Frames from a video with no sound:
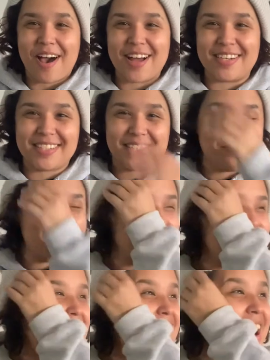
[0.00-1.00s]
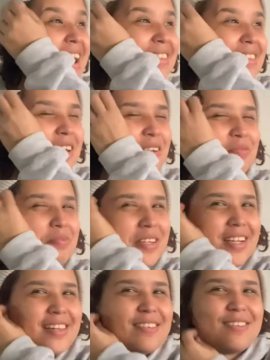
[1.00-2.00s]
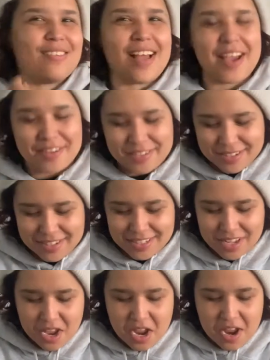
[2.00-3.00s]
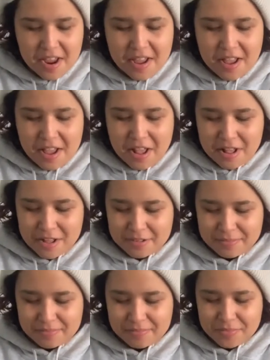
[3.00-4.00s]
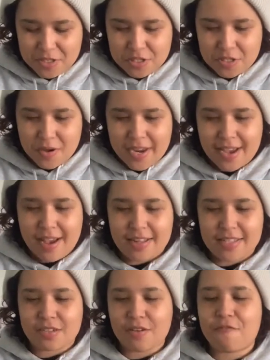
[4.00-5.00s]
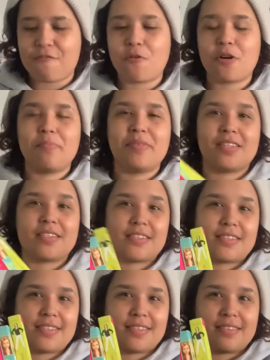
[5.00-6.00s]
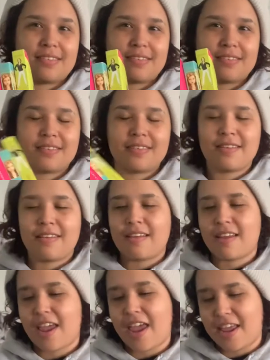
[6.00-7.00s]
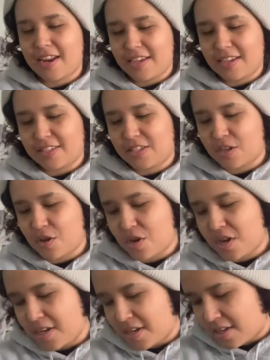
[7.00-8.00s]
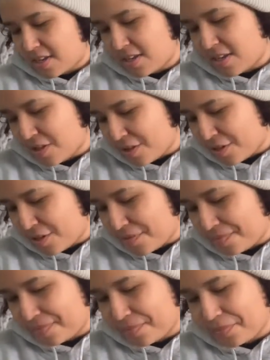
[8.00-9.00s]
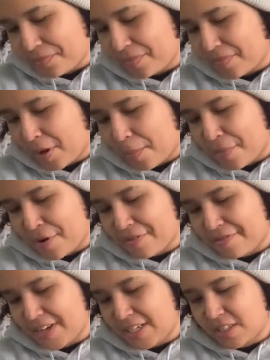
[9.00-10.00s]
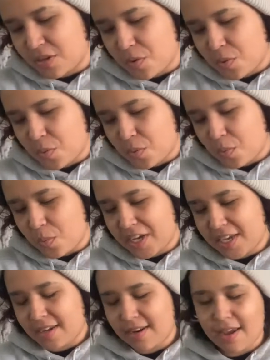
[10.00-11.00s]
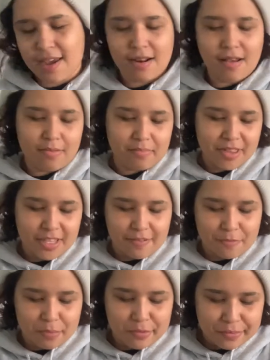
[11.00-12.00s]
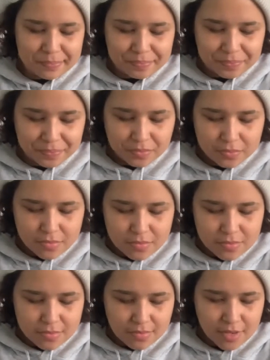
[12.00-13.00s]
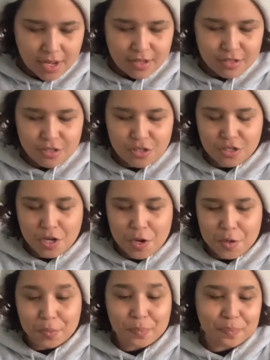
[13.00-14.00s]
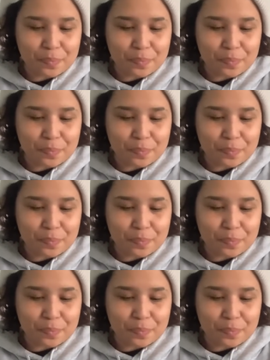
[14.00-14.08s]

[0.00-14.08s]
honestly, because I love Pretty Little Liars. So I got 4 books, and it's Killer, Perfect, Wicked, and Unbelievable. So,